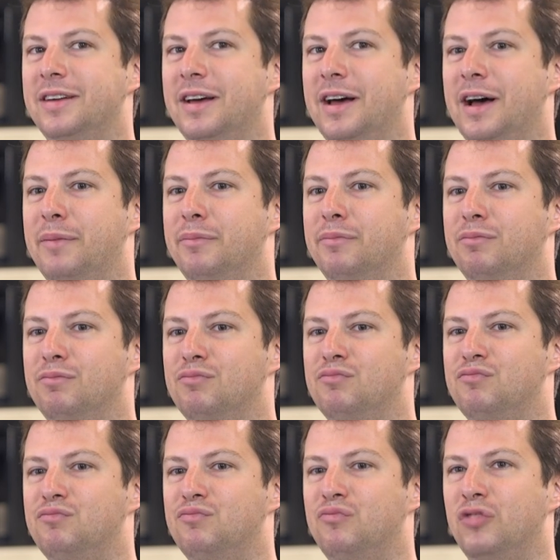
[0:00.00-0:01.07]
Um,
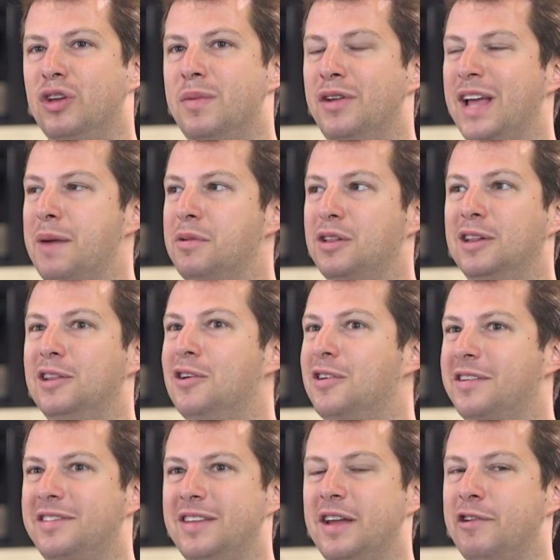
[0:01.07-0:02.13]
communicate with
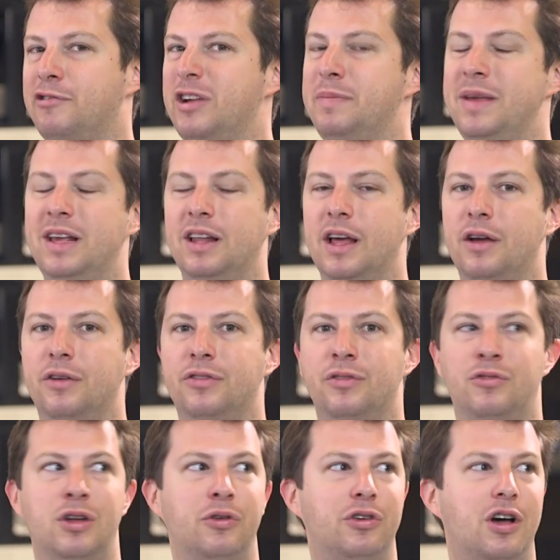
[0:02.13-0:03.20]
looks and creepy glares.
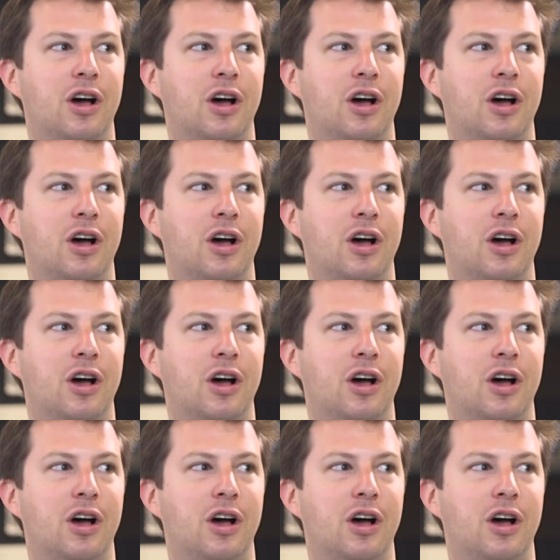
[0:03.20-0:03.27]
Don't